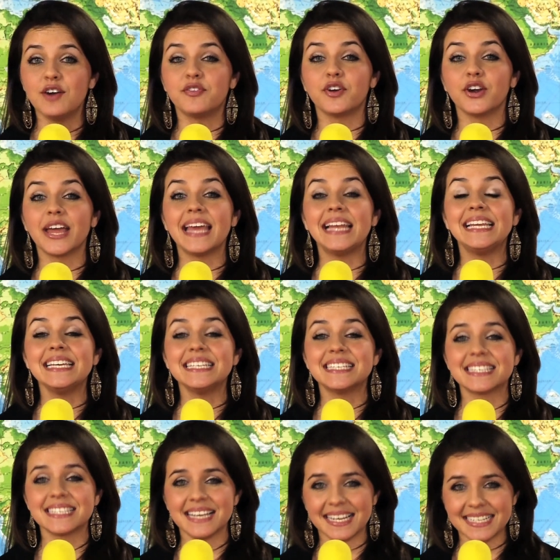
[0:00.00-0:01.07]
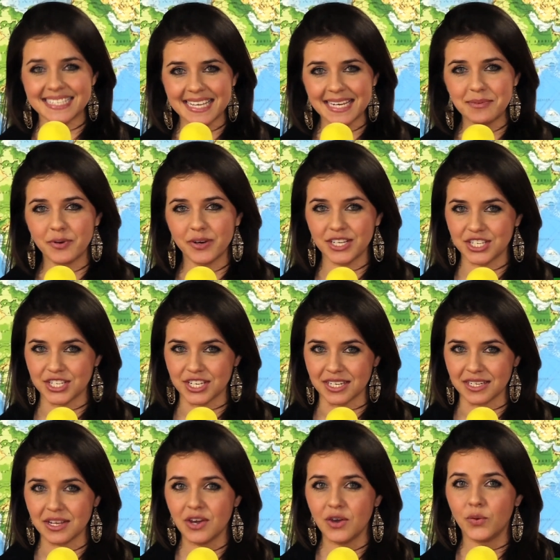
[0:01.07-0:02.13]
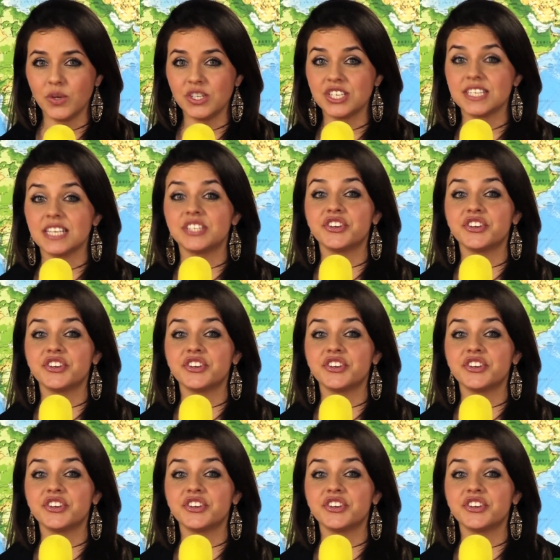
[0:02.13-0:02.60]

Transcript: for Elis, a celebration, which is a